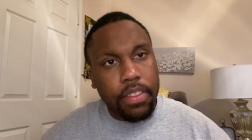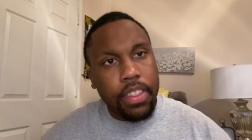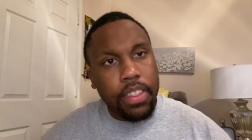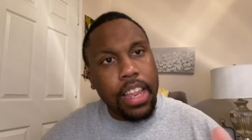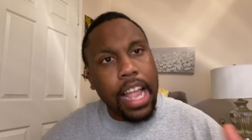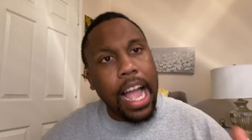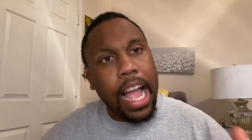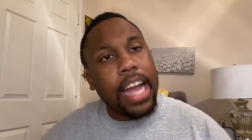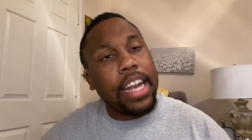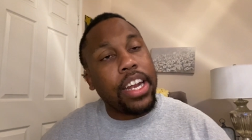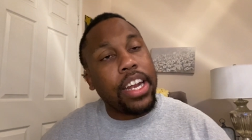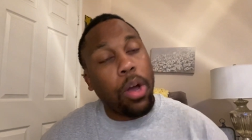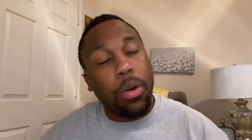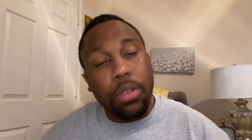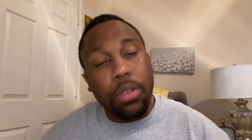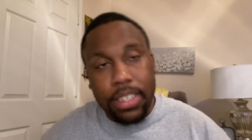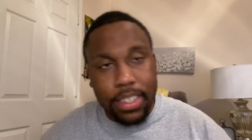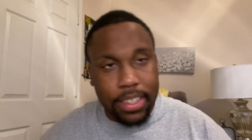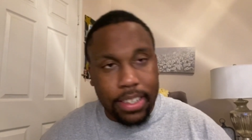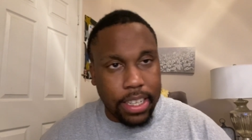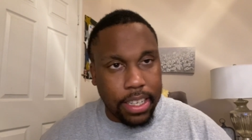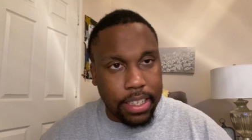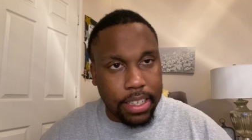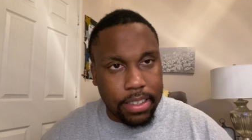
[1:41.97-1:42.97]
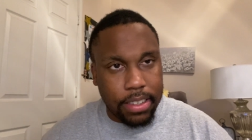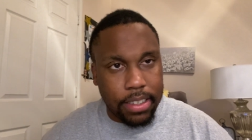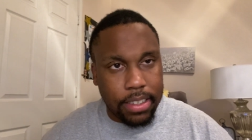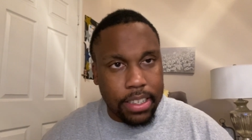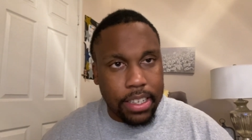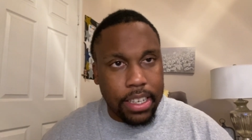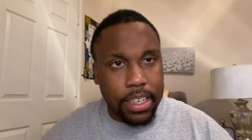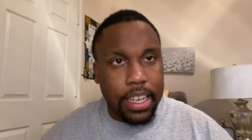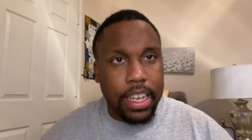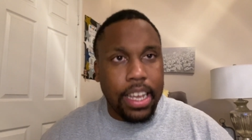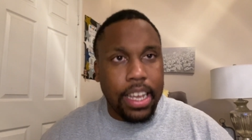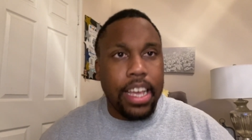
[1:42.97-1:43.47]
I noticed this.
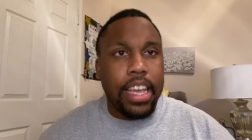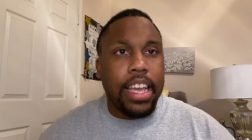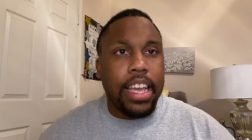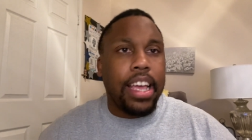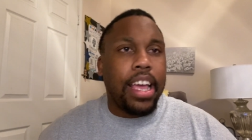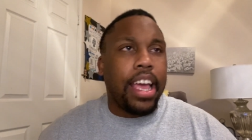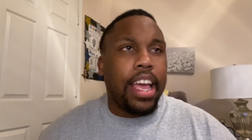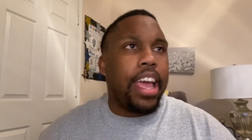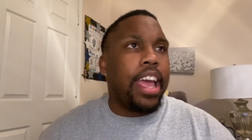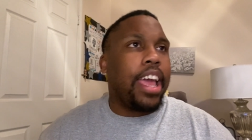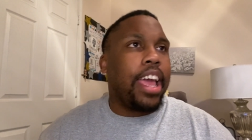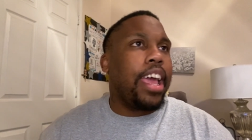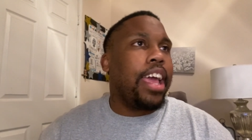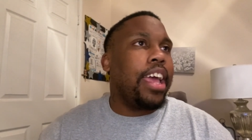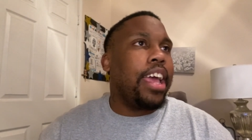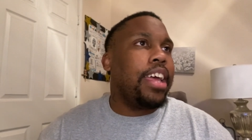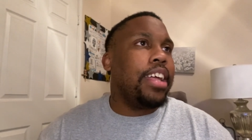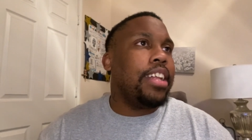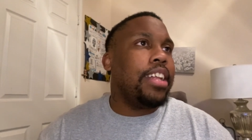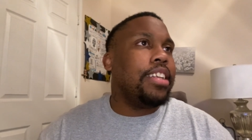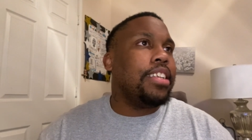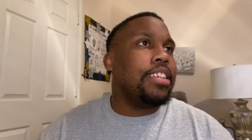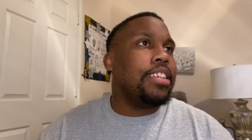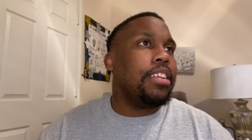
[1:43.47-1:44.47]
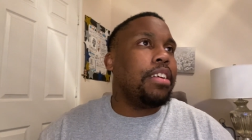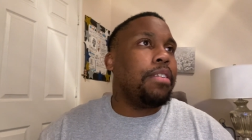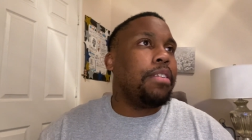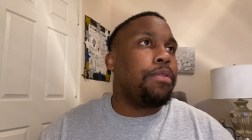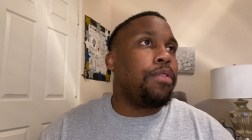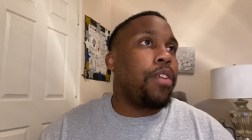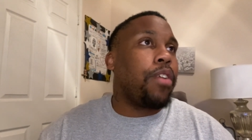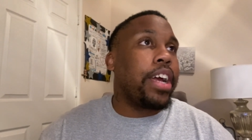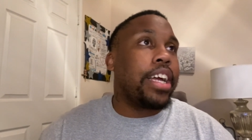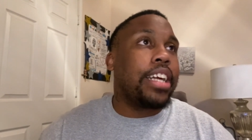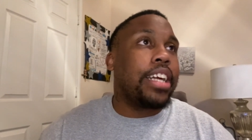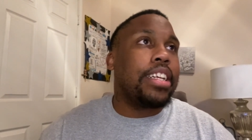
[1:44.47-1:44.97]
And
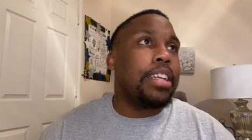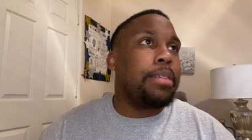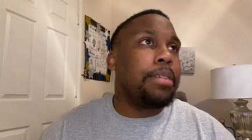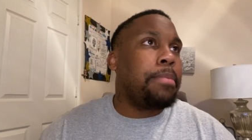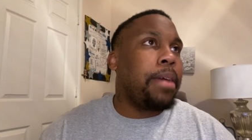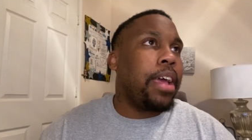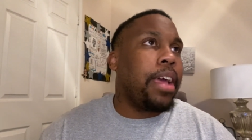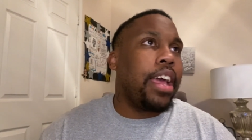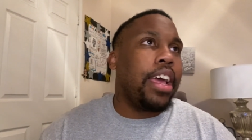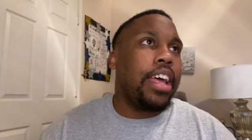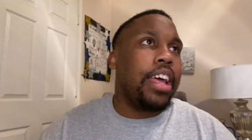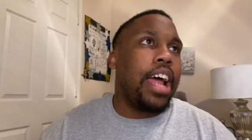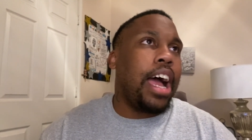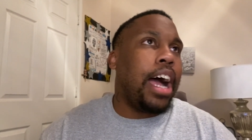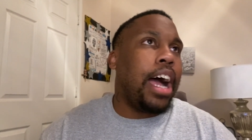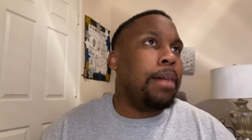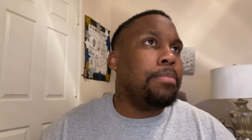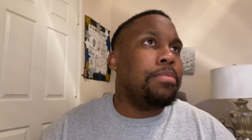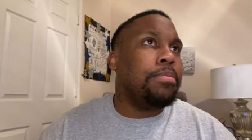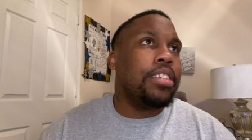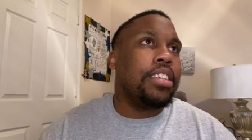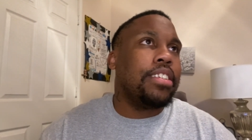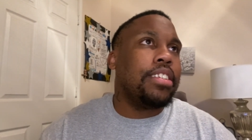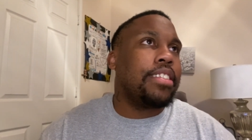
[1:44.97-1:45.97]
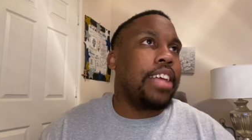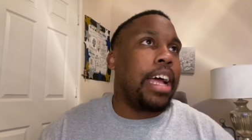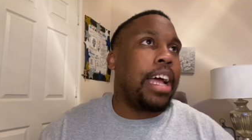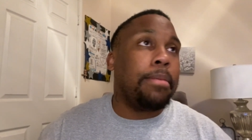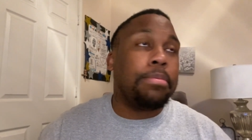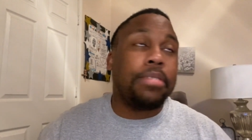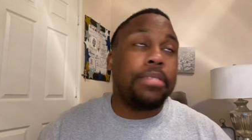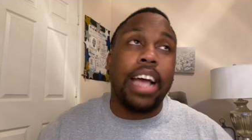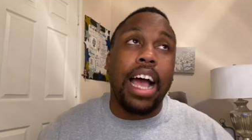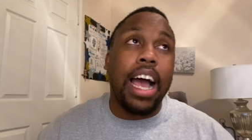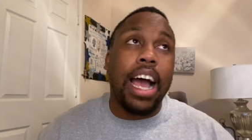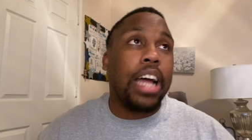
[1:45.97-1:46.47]
frankly, man, I'm
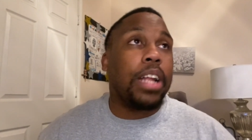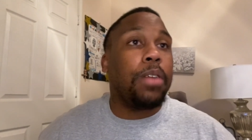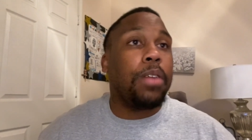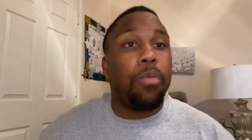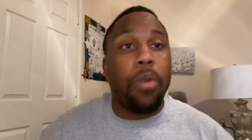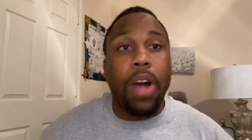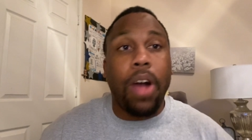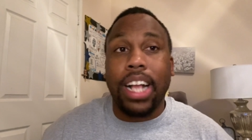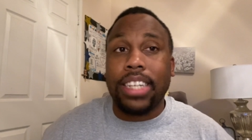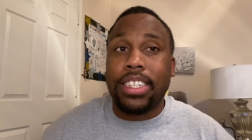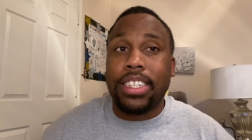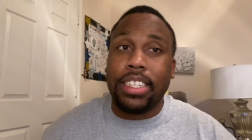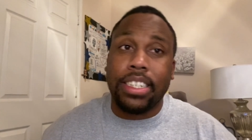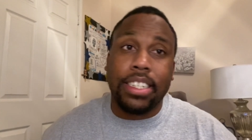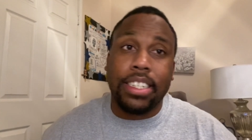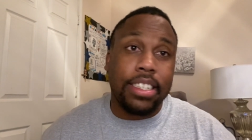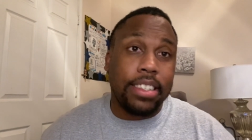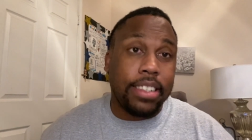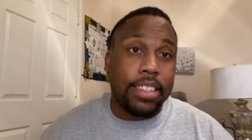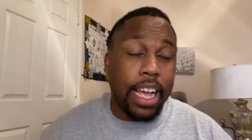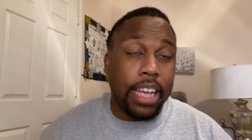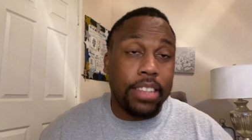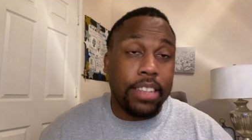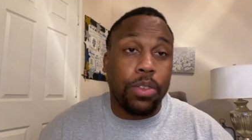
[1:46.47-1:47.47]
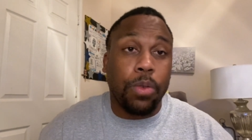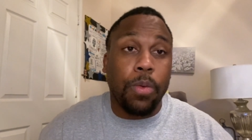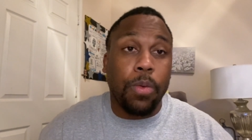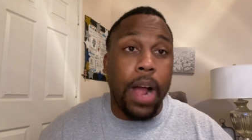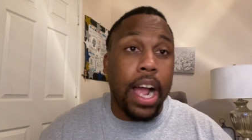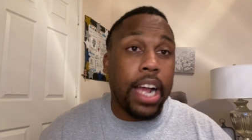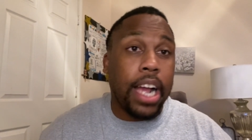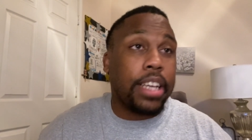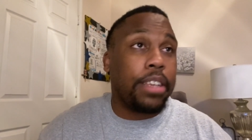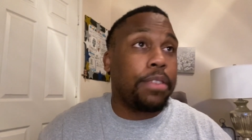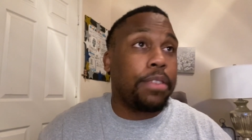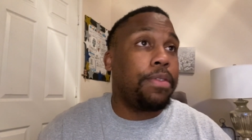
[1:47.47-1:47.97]
tired of watching this. As a
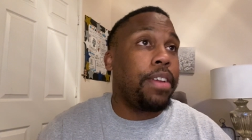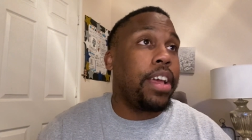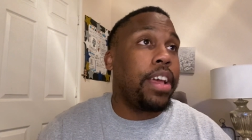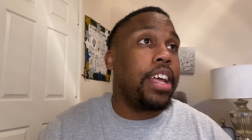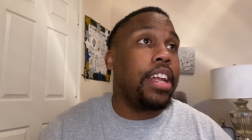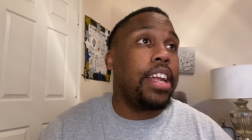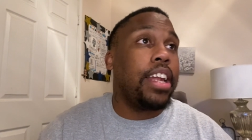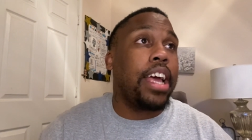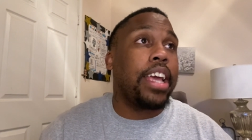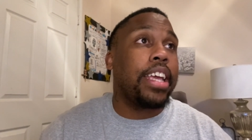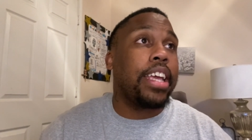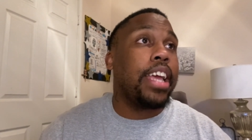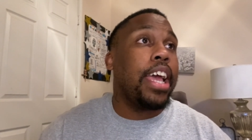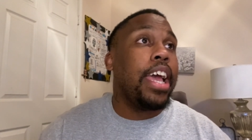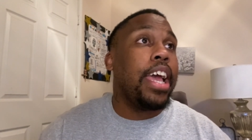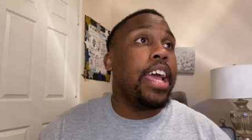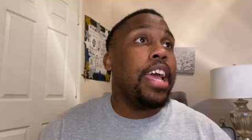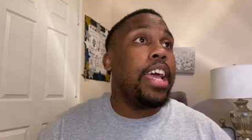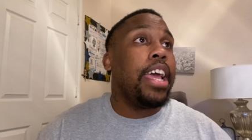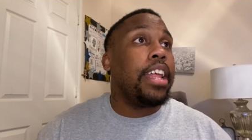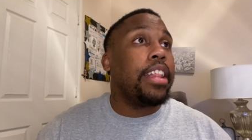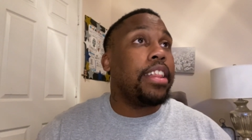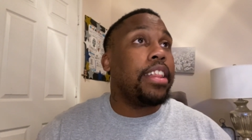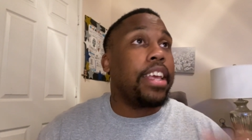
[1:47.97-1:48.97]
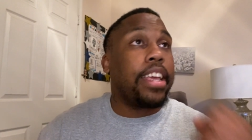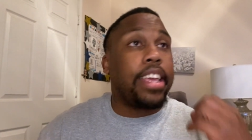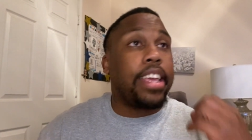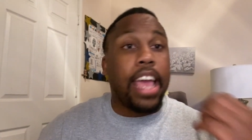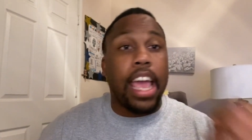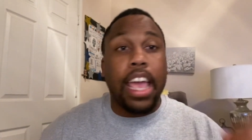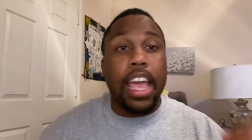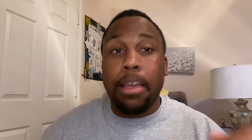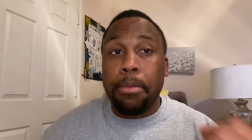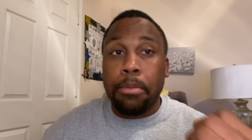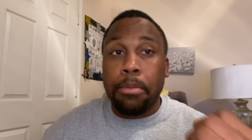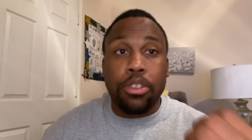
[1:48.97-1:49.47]
Rockets fan, like, the
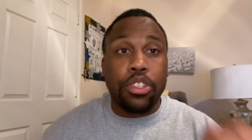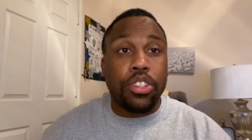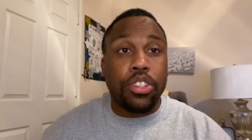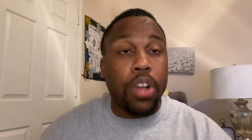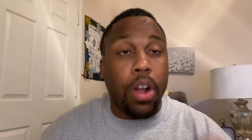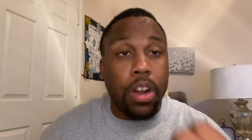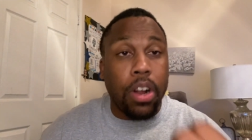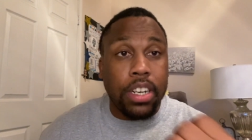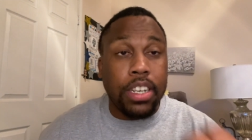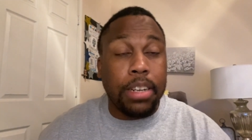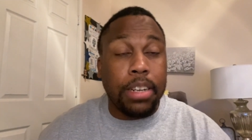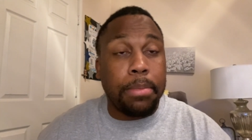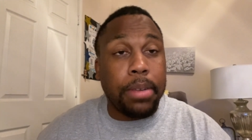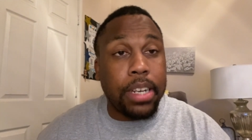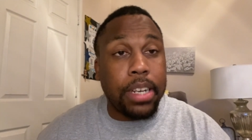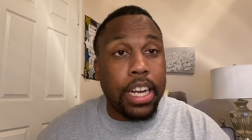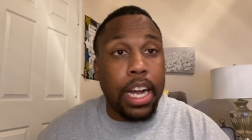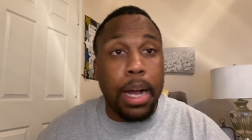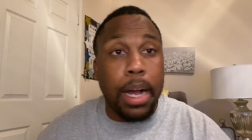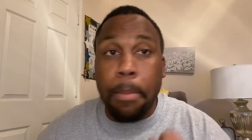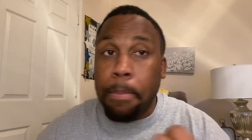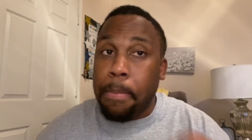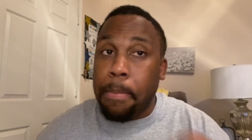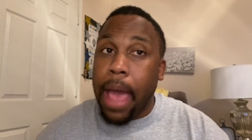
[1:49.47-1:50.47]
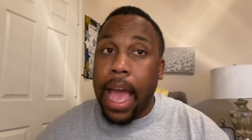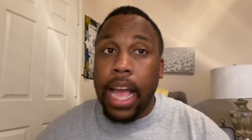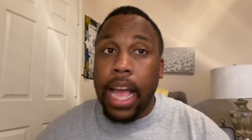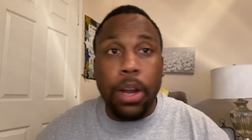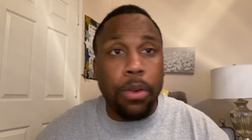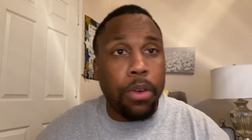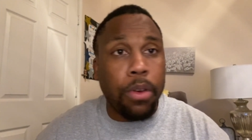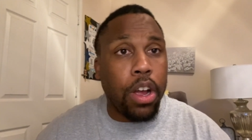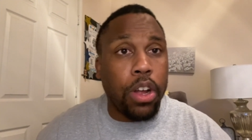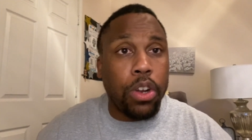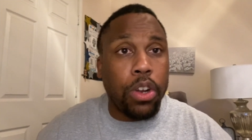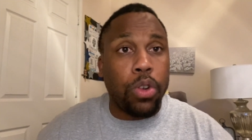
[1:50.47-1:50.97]
game is starting to become
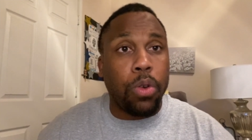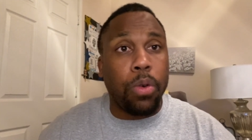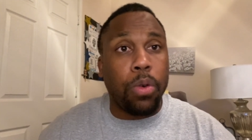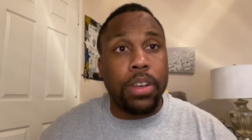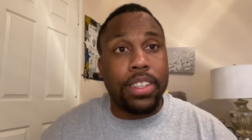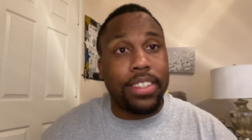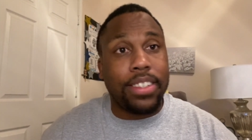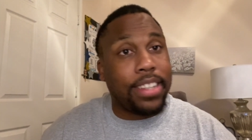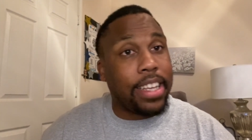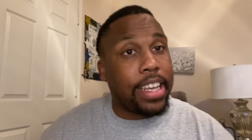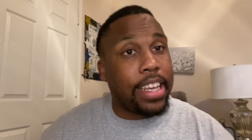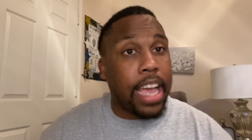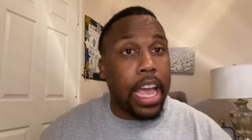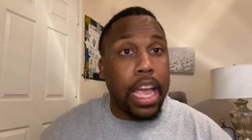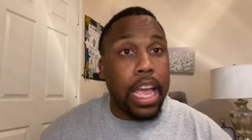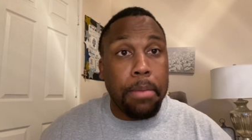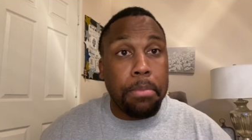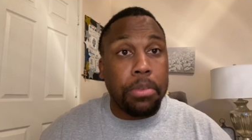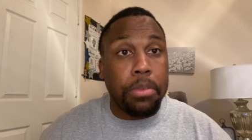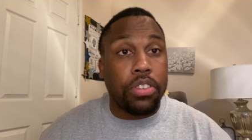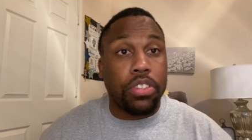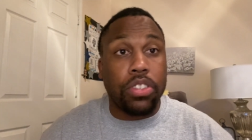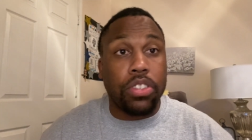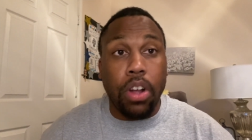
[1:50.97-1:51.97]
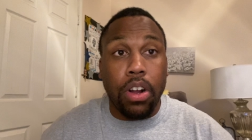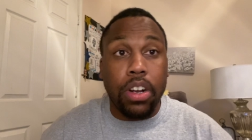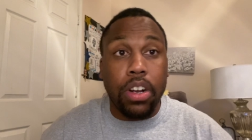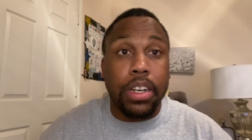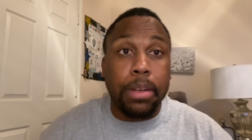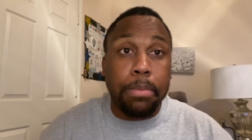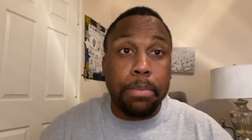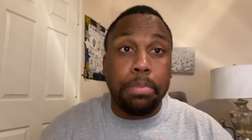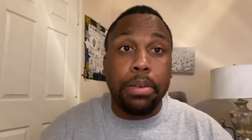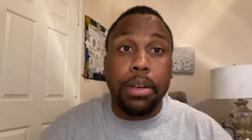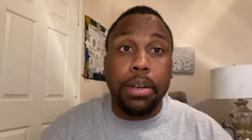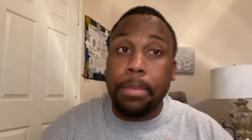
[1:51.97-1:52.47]
background noise. The game is starting to
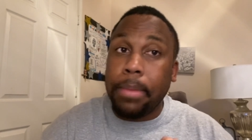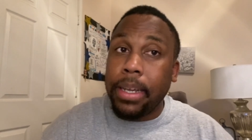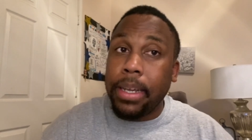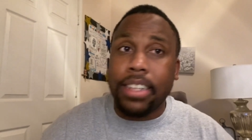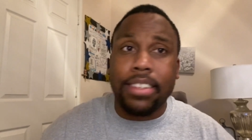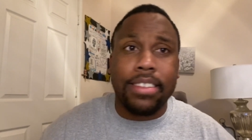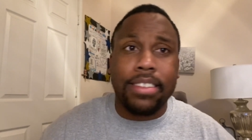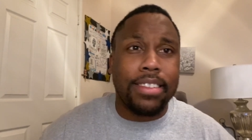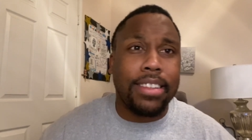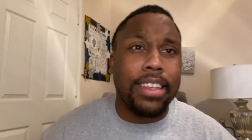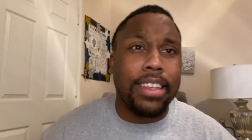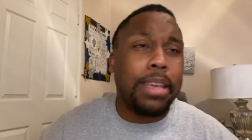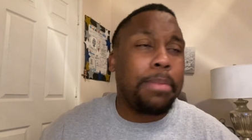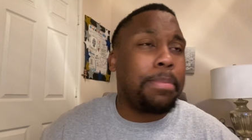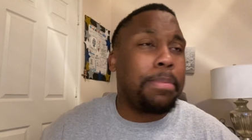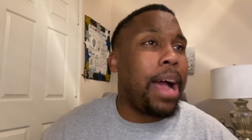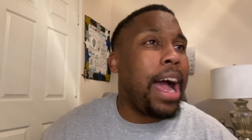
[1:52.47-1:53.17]
put me to sleep.